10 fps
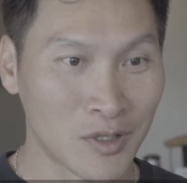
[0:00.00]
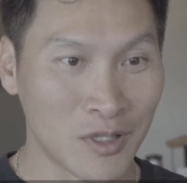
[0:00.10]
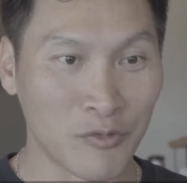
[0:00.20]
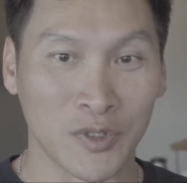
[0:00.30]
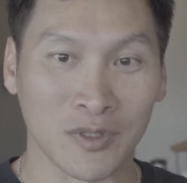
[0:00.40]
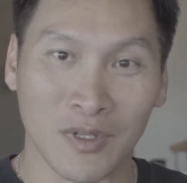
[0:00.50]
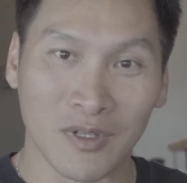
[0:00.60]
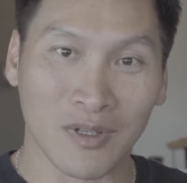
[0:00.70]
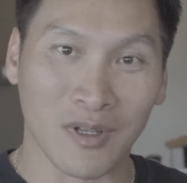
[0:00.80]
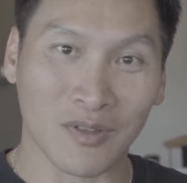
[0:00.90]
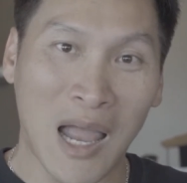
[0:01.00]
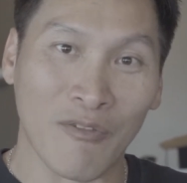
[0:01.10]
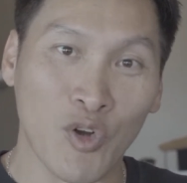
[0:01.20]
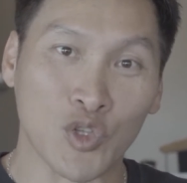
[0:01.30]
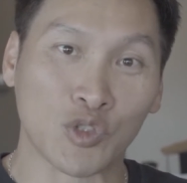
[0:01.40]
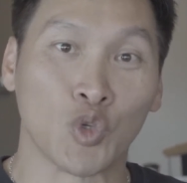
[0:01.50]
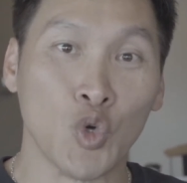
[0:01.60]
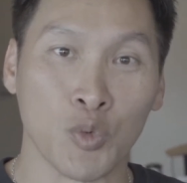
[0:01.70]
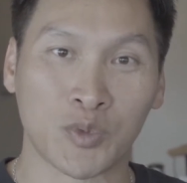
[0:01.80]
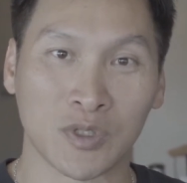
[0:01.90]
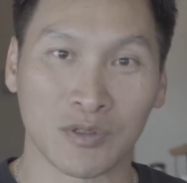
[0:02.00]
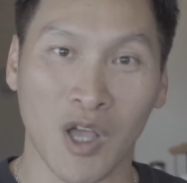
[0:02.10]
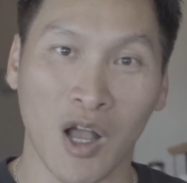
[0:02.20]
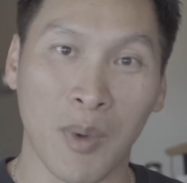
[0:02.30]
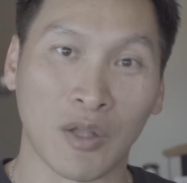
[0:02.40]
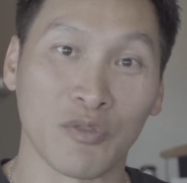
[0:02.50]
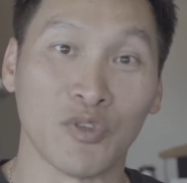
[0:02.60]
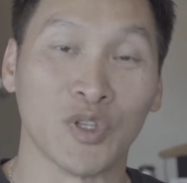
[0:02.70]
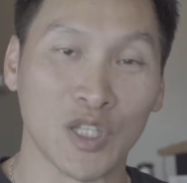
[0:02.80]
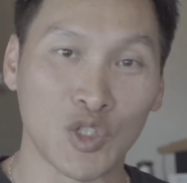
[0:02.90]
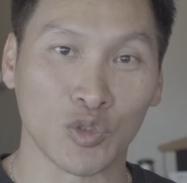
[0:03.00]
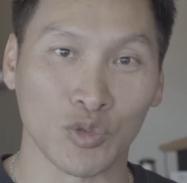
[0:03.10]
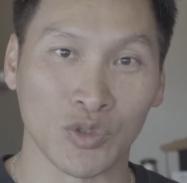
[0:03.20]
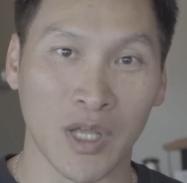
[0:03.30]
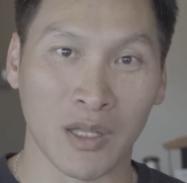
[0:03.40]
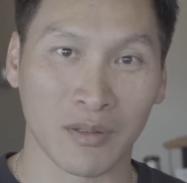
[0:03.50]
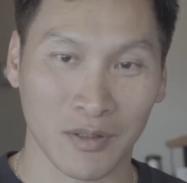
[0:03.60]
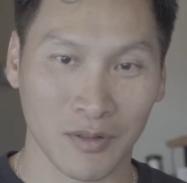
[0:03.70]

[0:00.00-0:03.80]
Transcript: different diverse groups talk about different issues that